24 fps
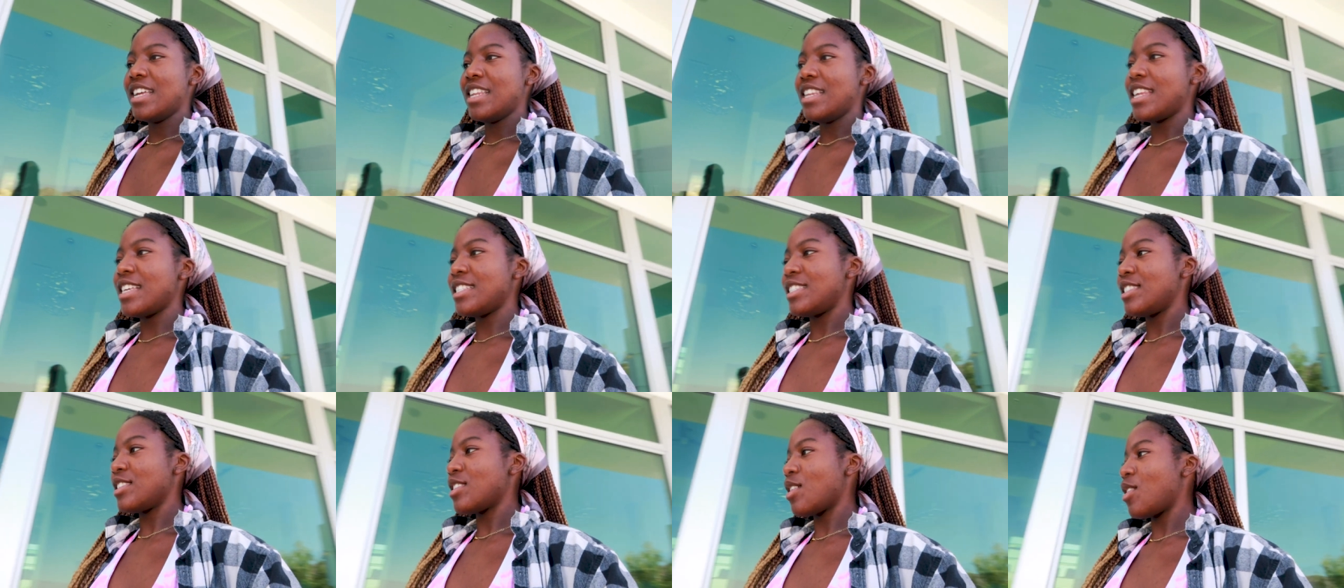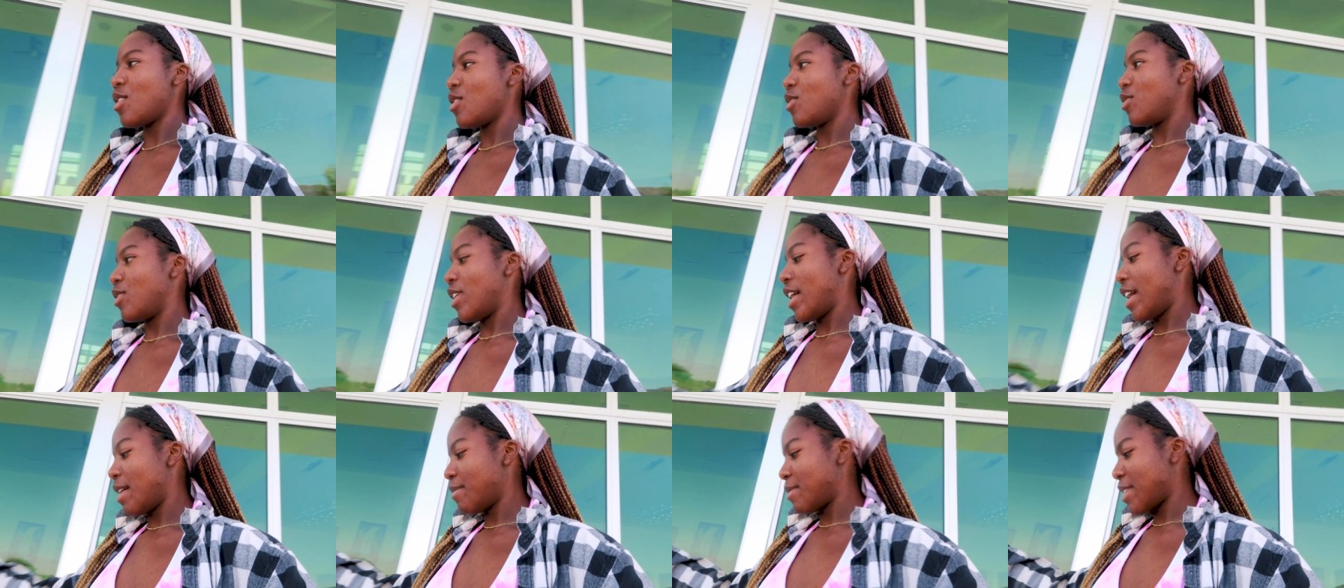Let's go,
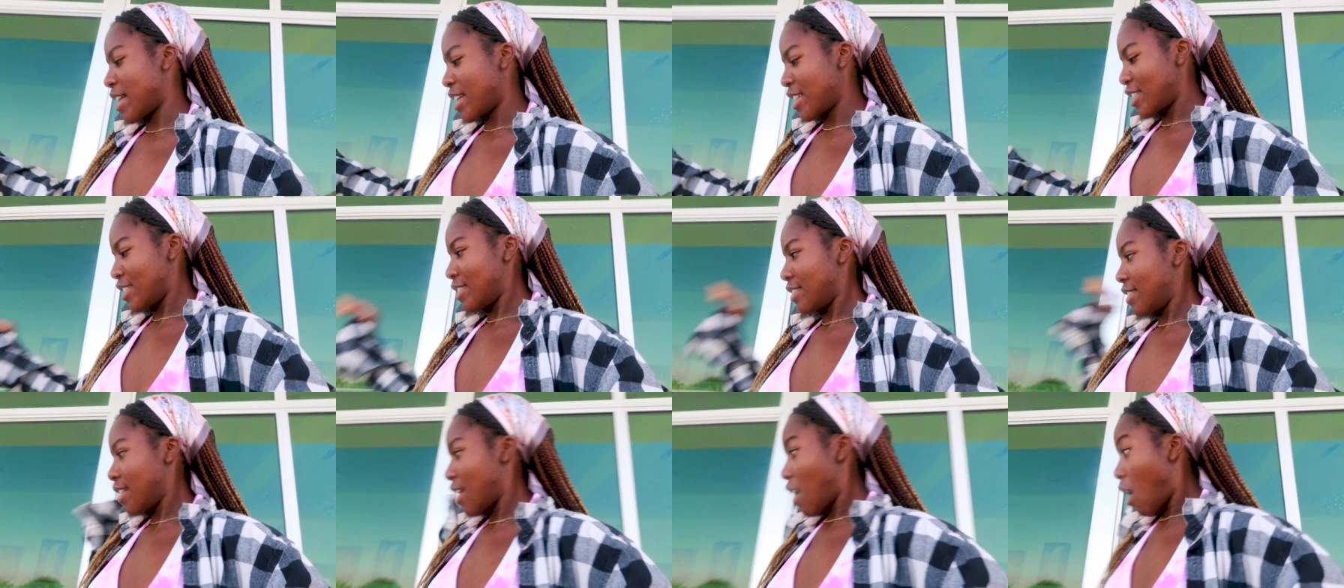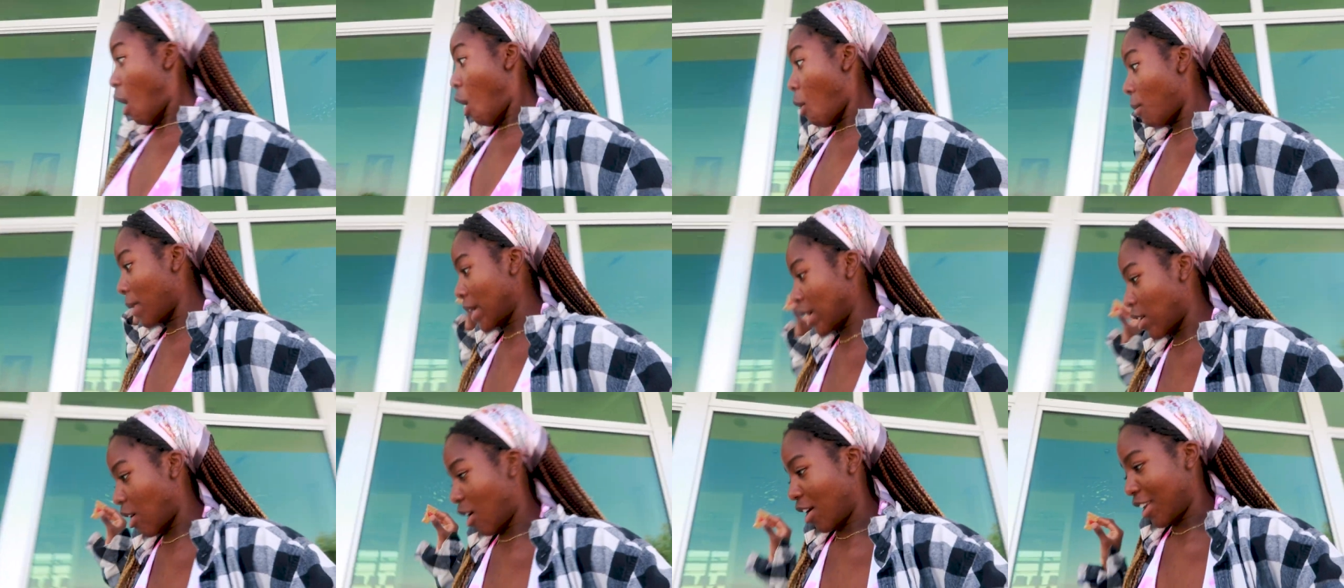graham cracker. Oh
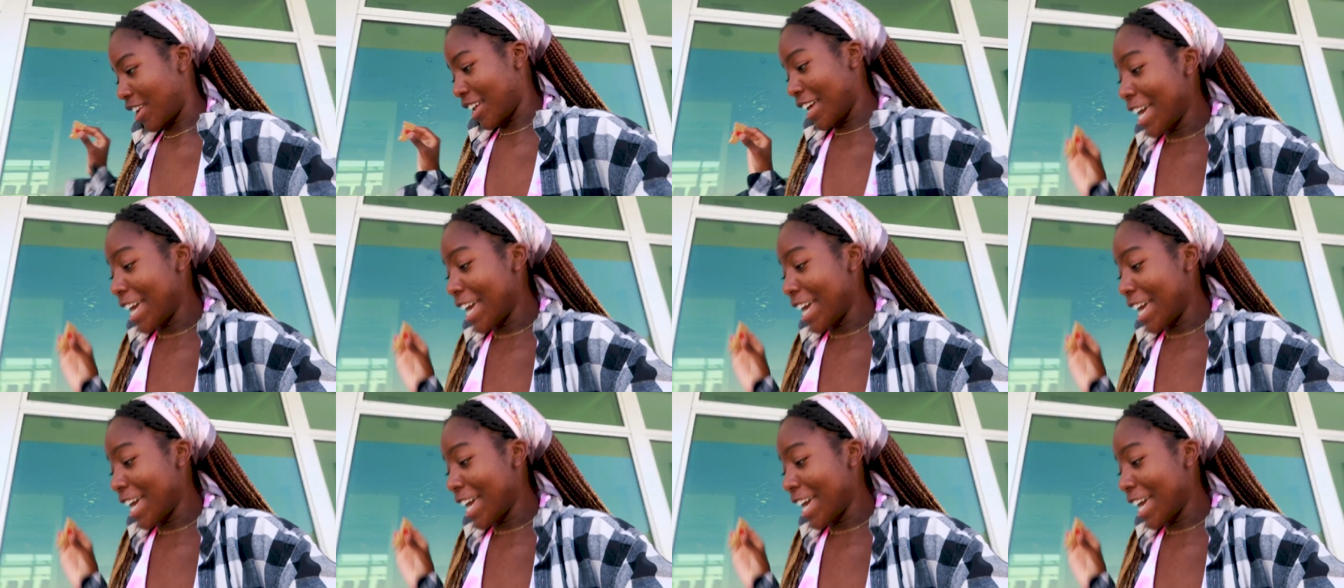my god.